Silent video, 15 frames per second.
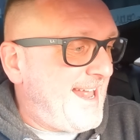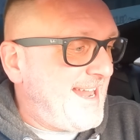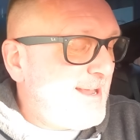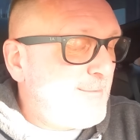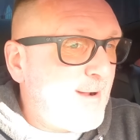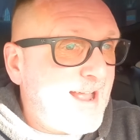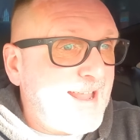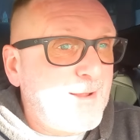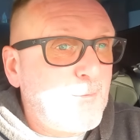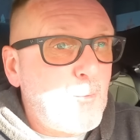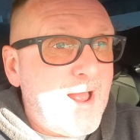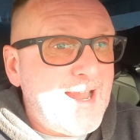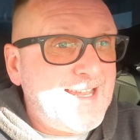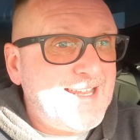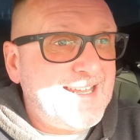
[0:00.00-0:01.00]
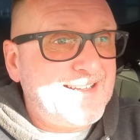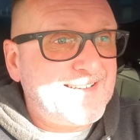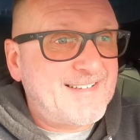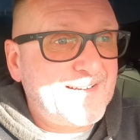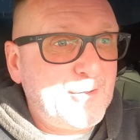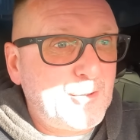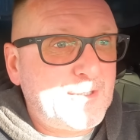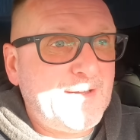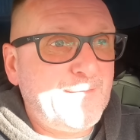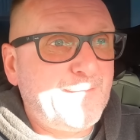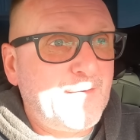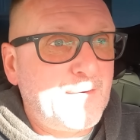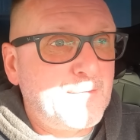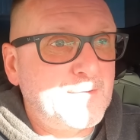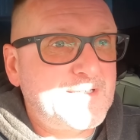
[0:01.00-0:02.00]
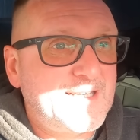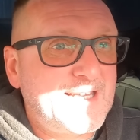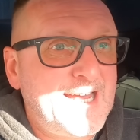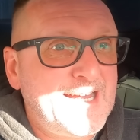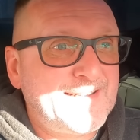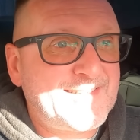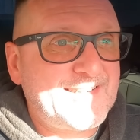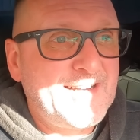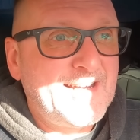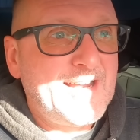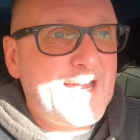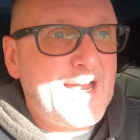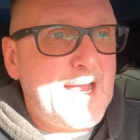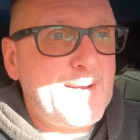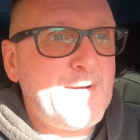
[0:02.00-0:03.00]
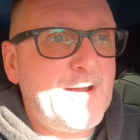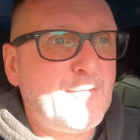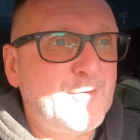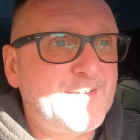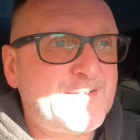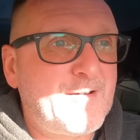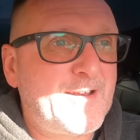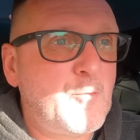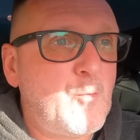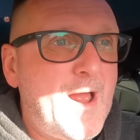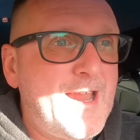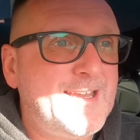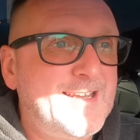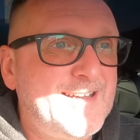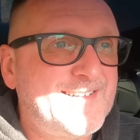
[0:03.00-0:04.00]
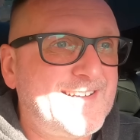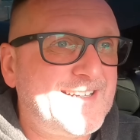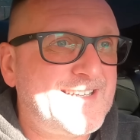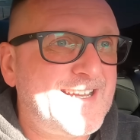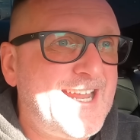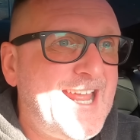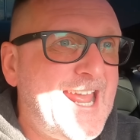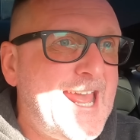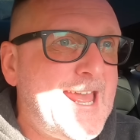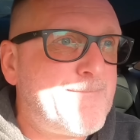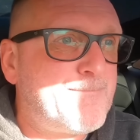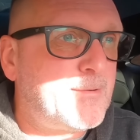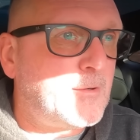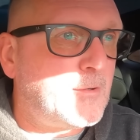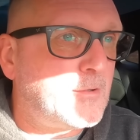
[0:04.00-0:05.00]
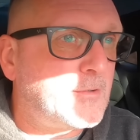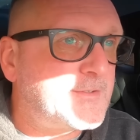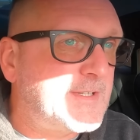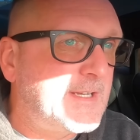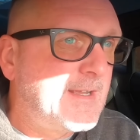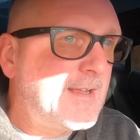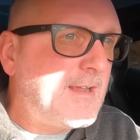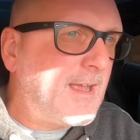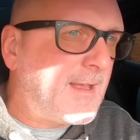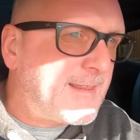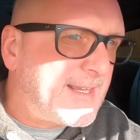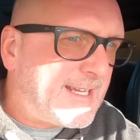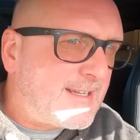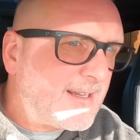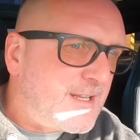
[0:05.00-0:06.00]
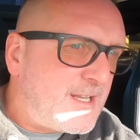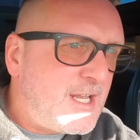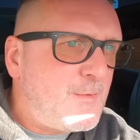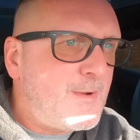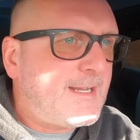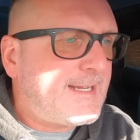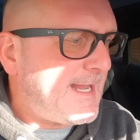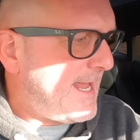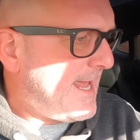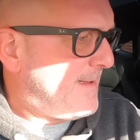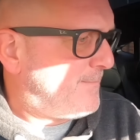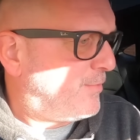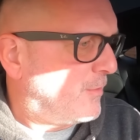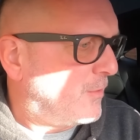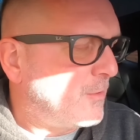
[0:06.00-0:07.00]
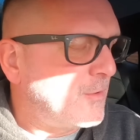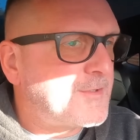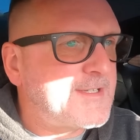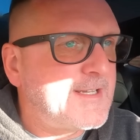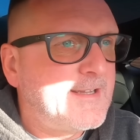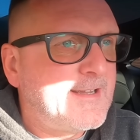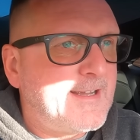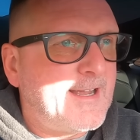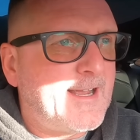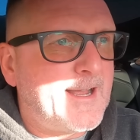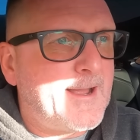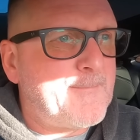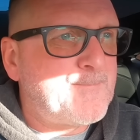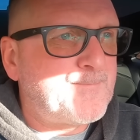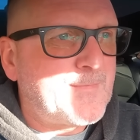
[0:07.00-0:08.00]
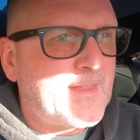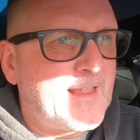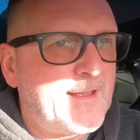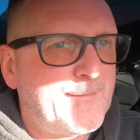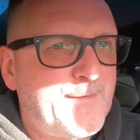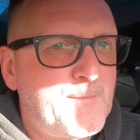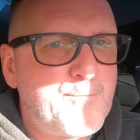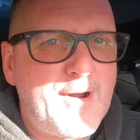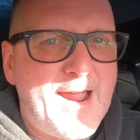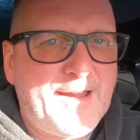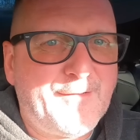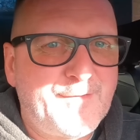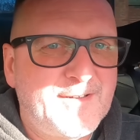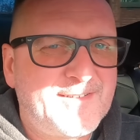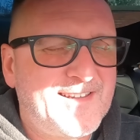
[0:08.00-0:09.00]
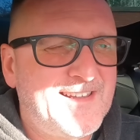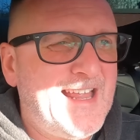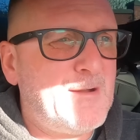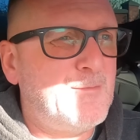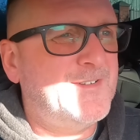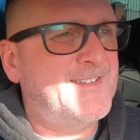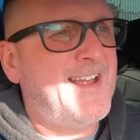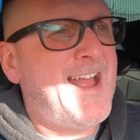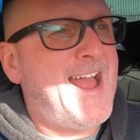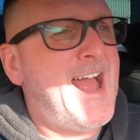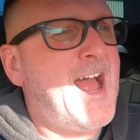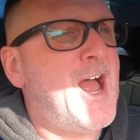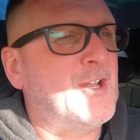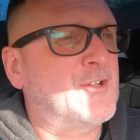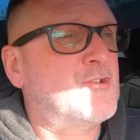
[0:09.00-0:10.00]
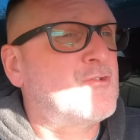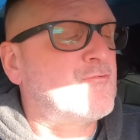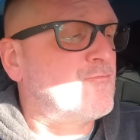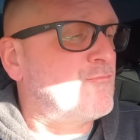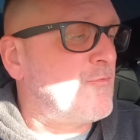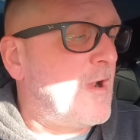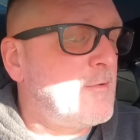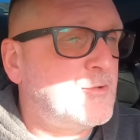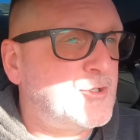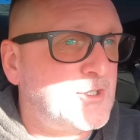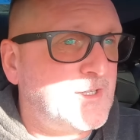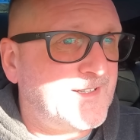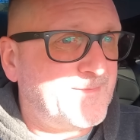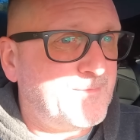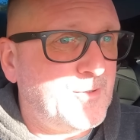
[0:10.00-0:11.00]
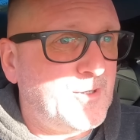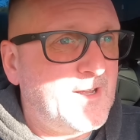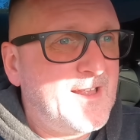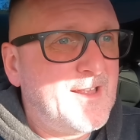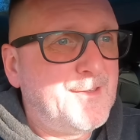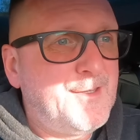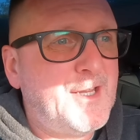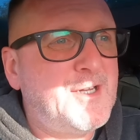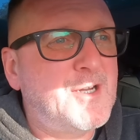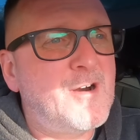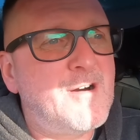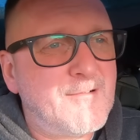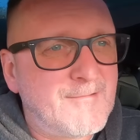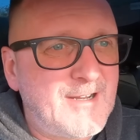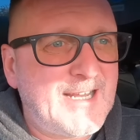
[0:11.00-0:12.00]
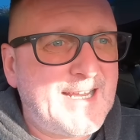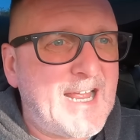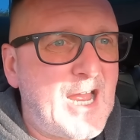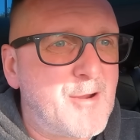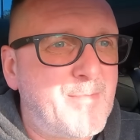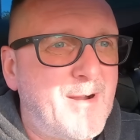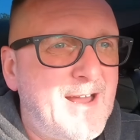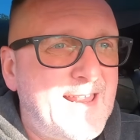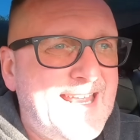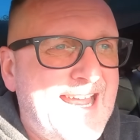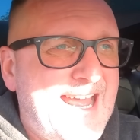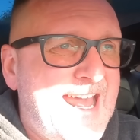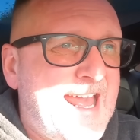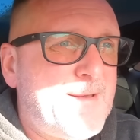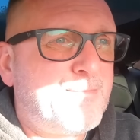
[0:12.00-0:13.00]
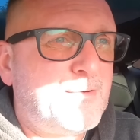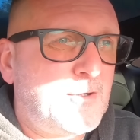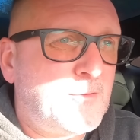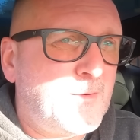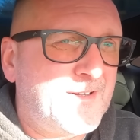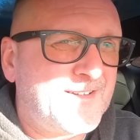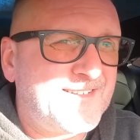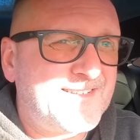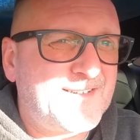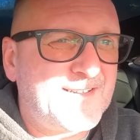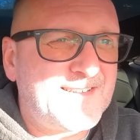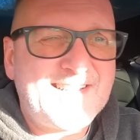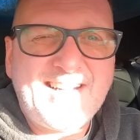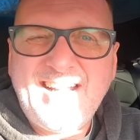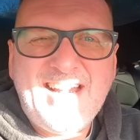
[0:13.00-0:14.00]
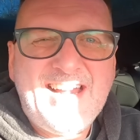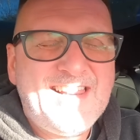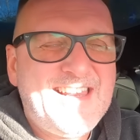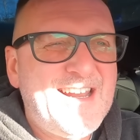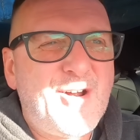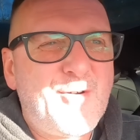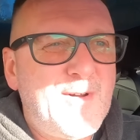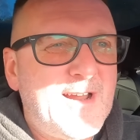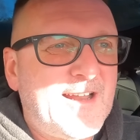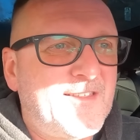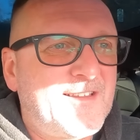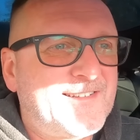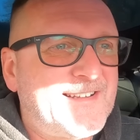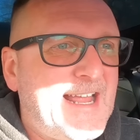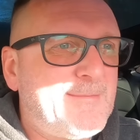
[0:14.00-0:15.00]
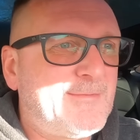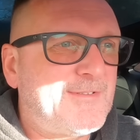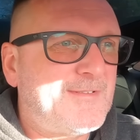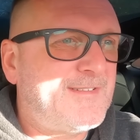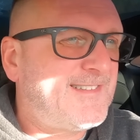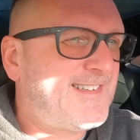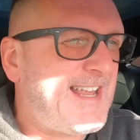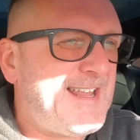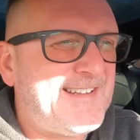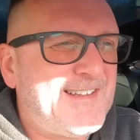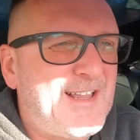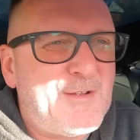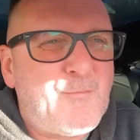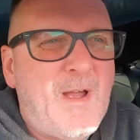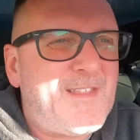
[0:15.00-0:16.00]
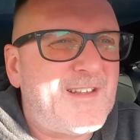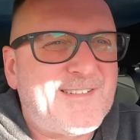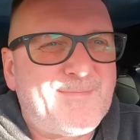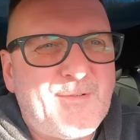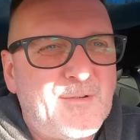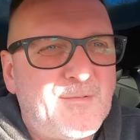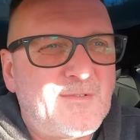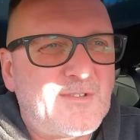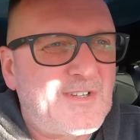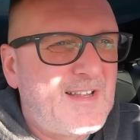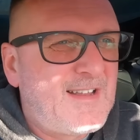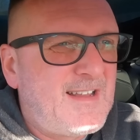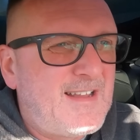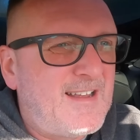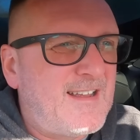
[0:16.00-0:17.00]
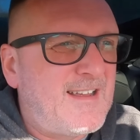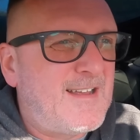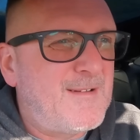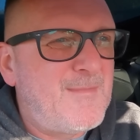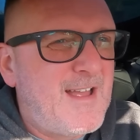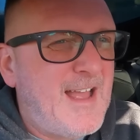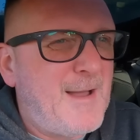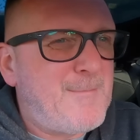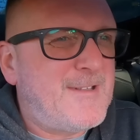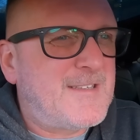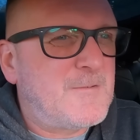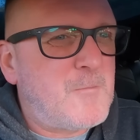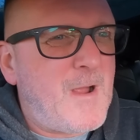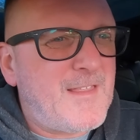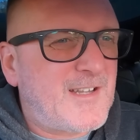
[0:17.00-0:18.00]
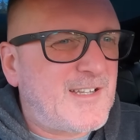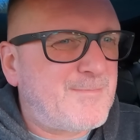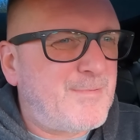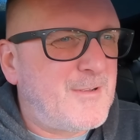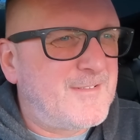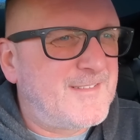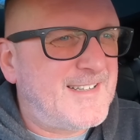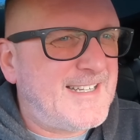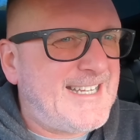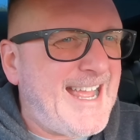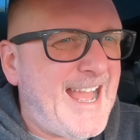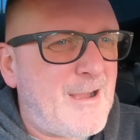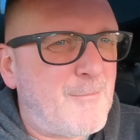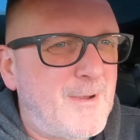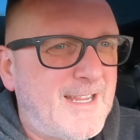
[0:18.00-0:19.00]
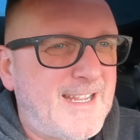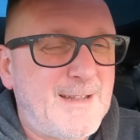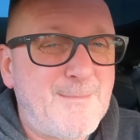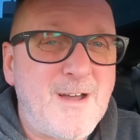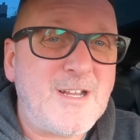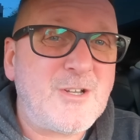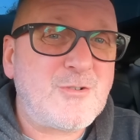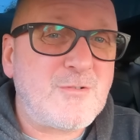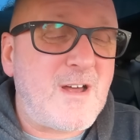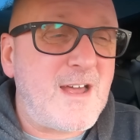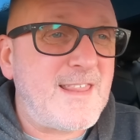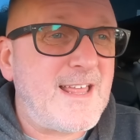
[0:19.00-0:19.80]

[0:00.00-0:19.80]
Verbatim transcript: anyway, Wendy's. Looking forward to this. Um, I've also had a Wendy's at an airport, I think at Newark Airport, um, for breakfast, and that was atrocious but you can't really go by the airport ones because they're not really the same say it's like Wetherspoons um, I've been to Wetherspoons at Gatwick and I might try